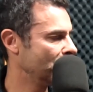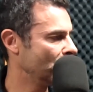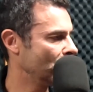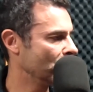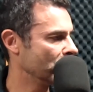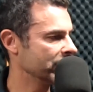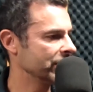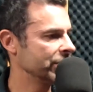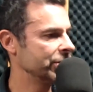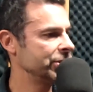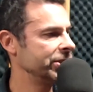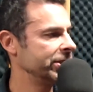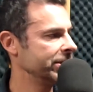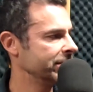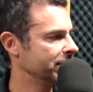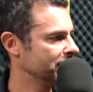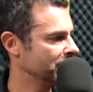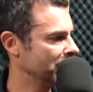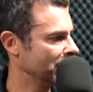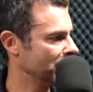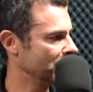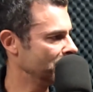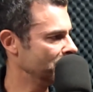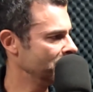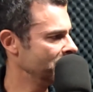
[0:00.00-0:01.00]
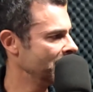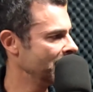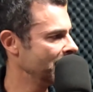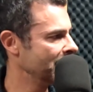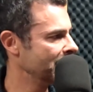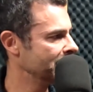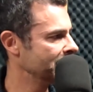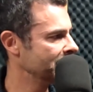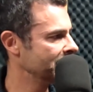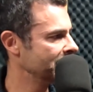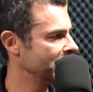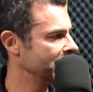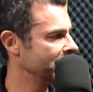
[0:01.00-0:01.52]
or a shero,
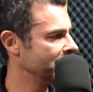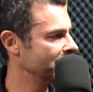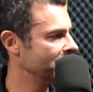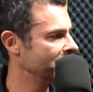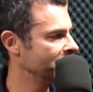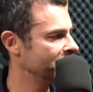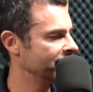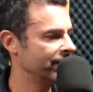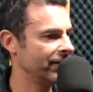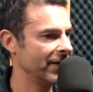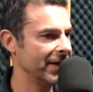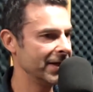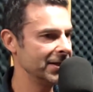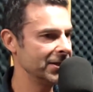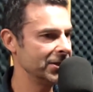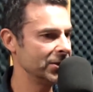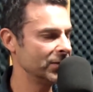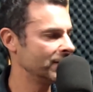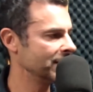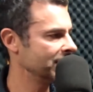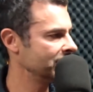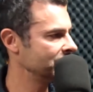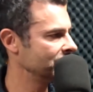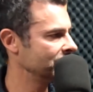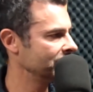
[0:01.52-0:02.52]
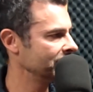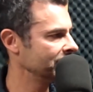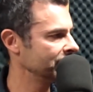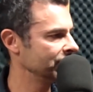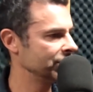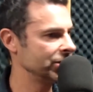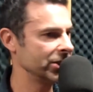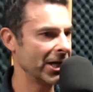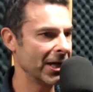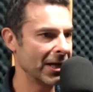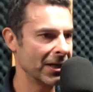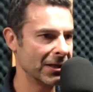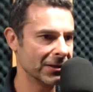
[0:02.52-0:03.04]
and they are faced with
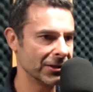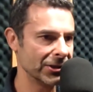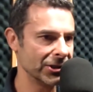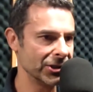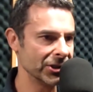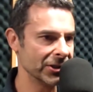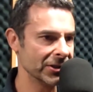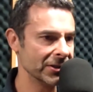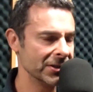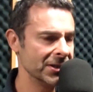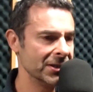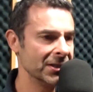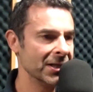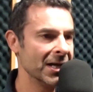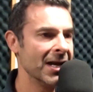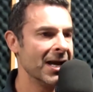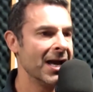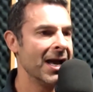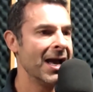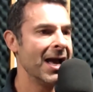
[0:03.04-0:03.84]
certain challenges,